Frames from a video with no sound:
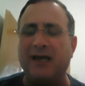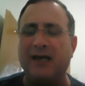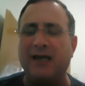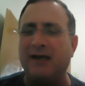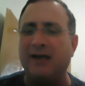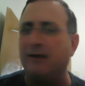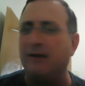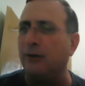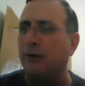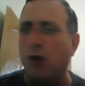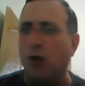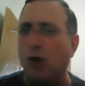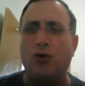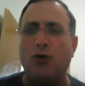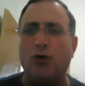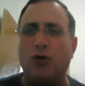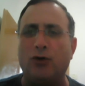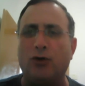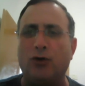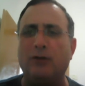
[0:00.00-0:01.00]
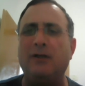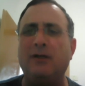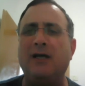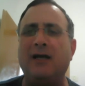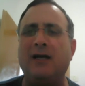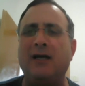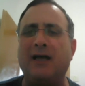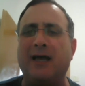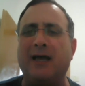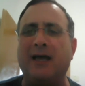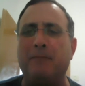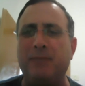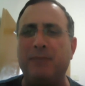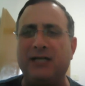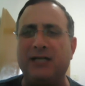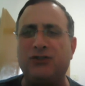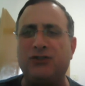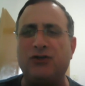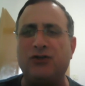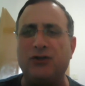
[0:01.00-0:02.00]
local beach
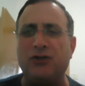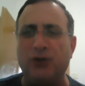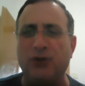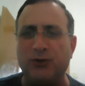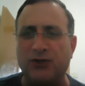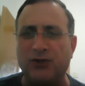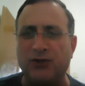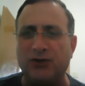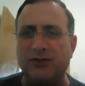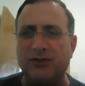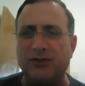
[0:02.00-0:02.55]
users.